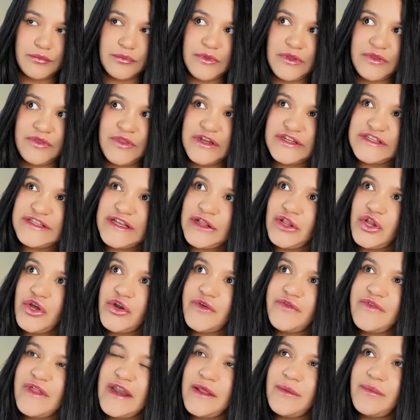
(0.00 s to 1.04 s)
there's a lot
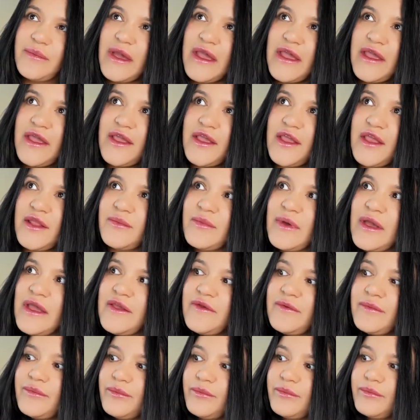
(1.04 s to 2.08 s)
of that in my in
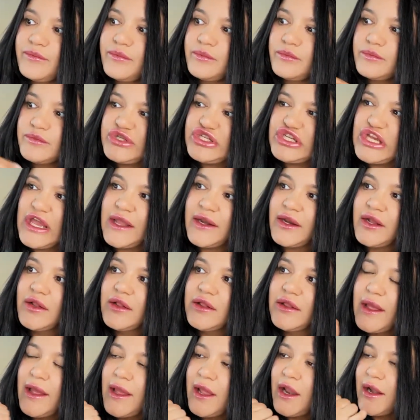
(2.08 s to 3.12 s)
my
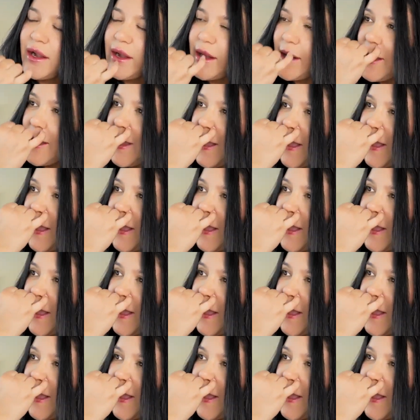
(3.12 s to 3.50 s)
channel and